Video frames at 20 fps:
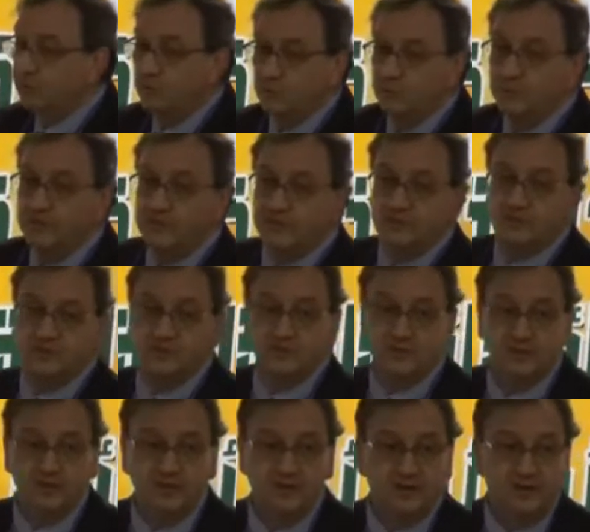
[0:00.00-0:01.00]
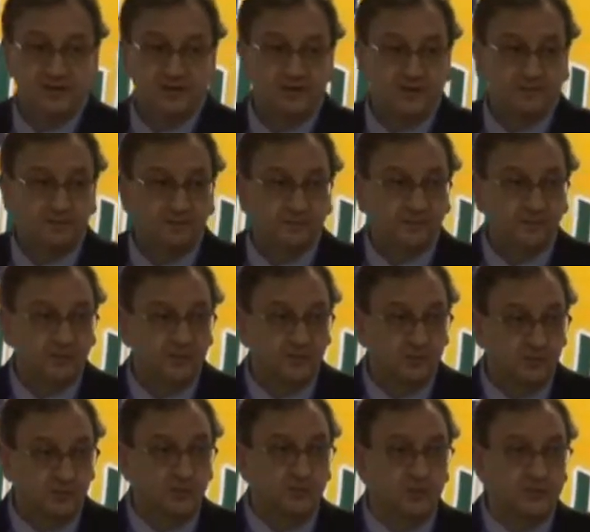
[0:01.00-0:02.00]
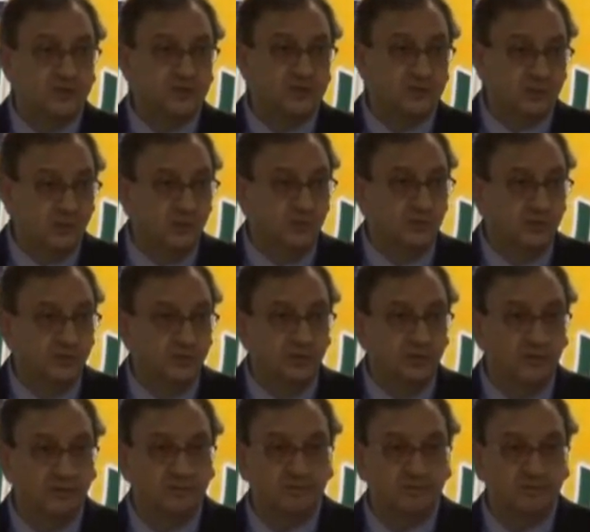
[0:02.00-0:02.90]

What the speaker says: 2 weeks, 2 weeks total.